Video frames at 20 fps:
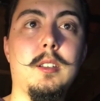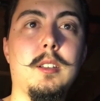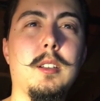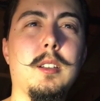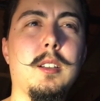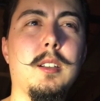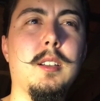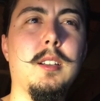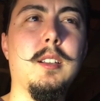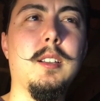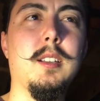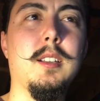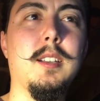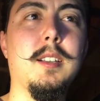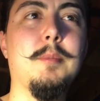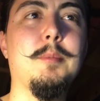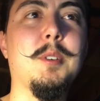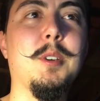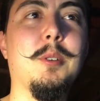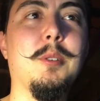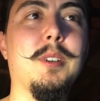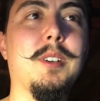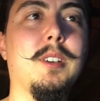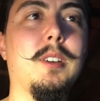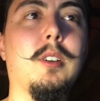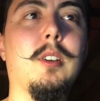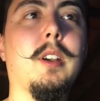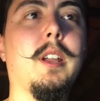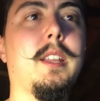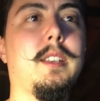I'm going,
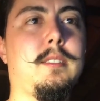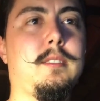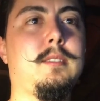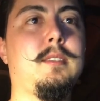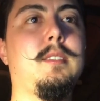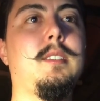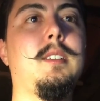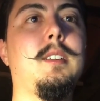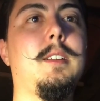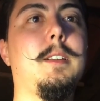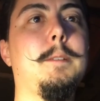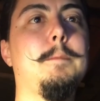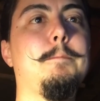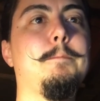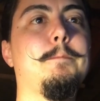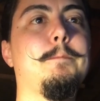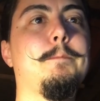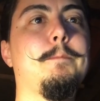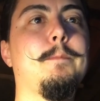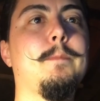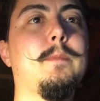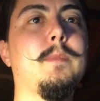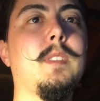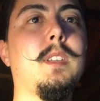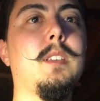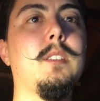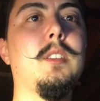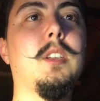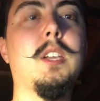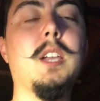all right. The